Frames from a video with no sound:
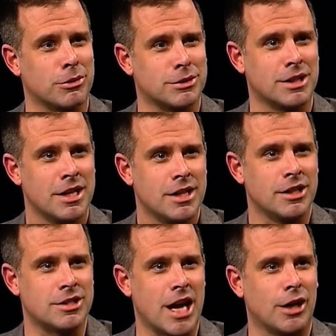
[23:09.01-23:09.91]
Yeah,
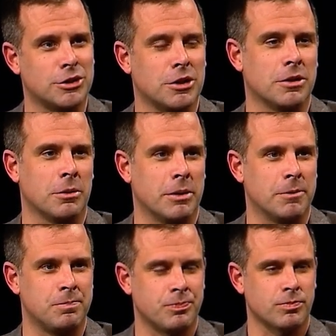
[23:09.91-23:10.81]
nostalgia yeah. a little
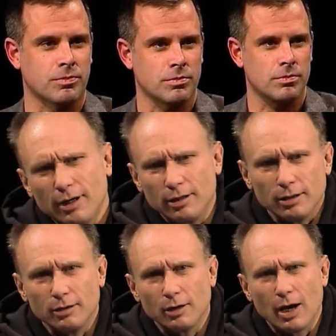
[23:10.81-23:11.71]
bit. Yeah, it's.
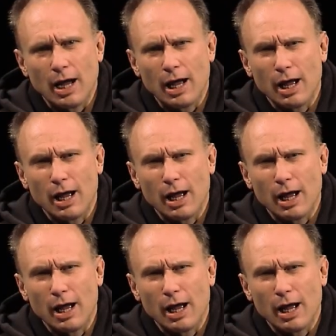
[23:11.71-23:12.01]
Uh,